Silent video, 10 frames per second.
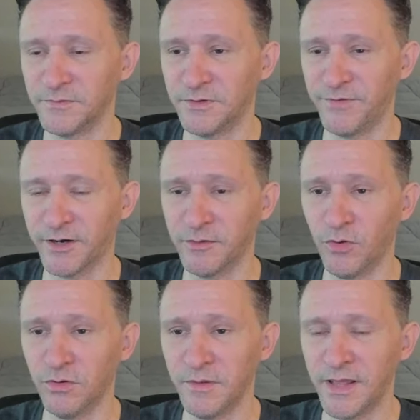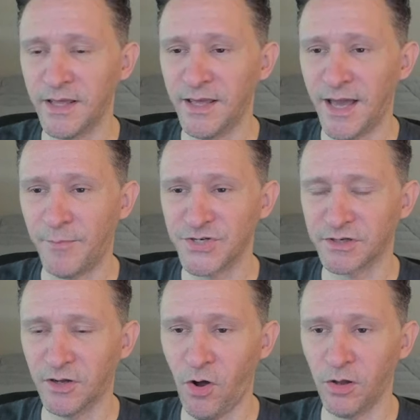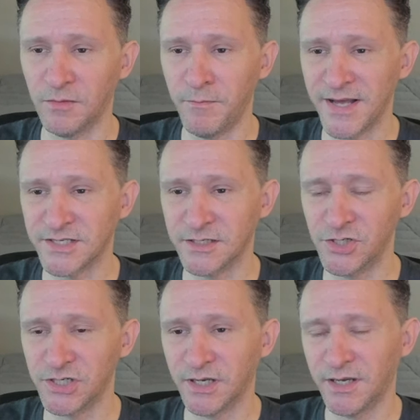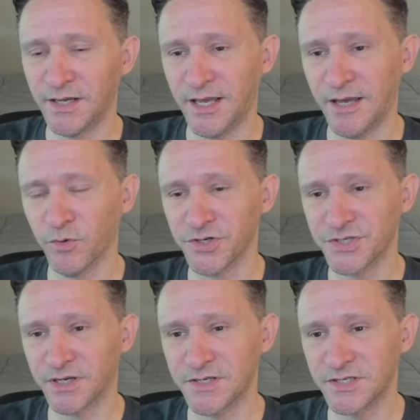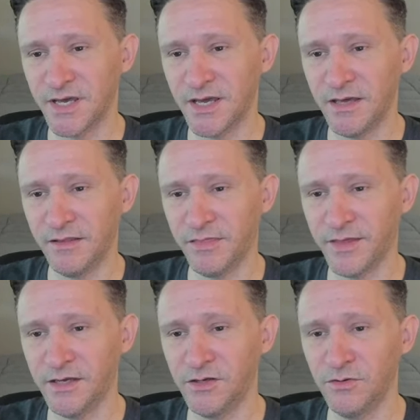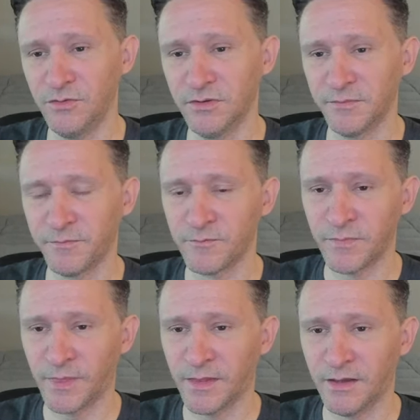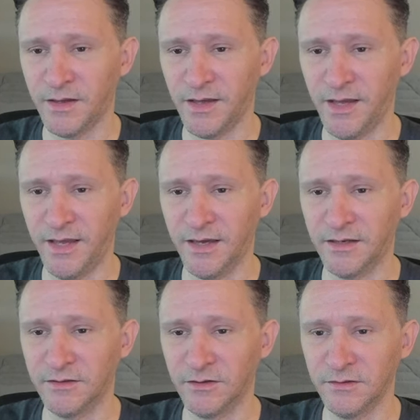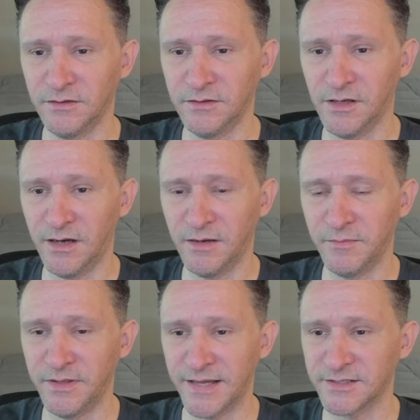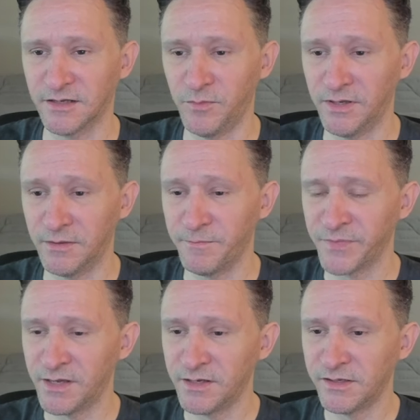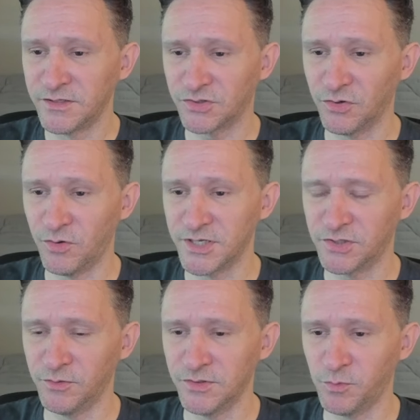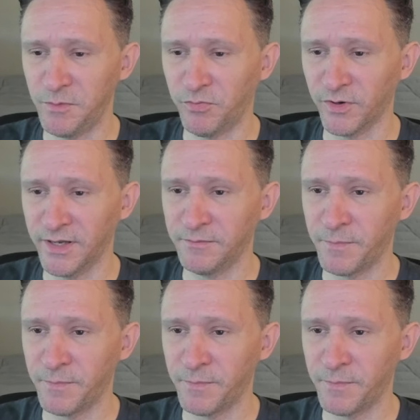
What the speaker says: variable. I'm just going to call it message, and we're just going to say thank you, and that's going to be it. So as soon as we print